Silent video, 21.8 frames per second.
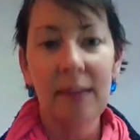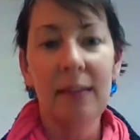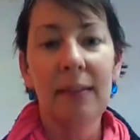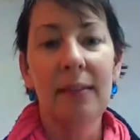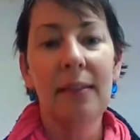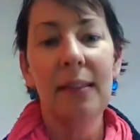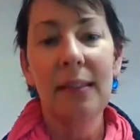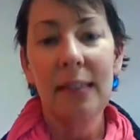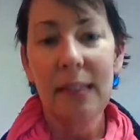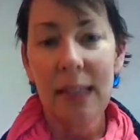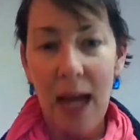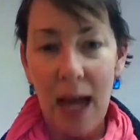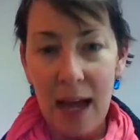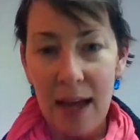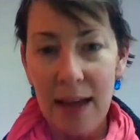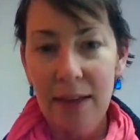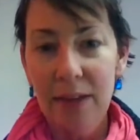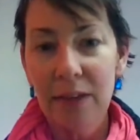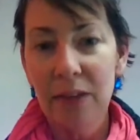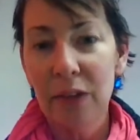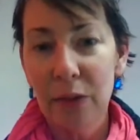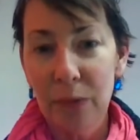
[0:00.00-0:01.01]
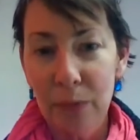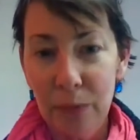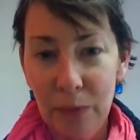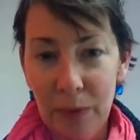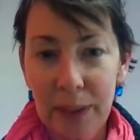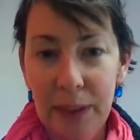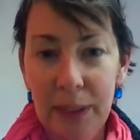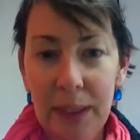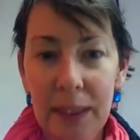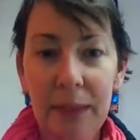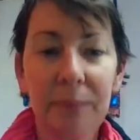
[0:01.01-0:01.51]
sigh. You're
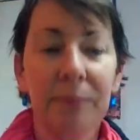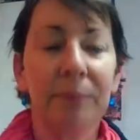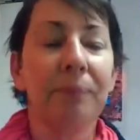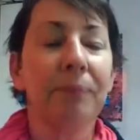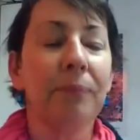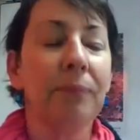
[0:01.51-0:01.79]
really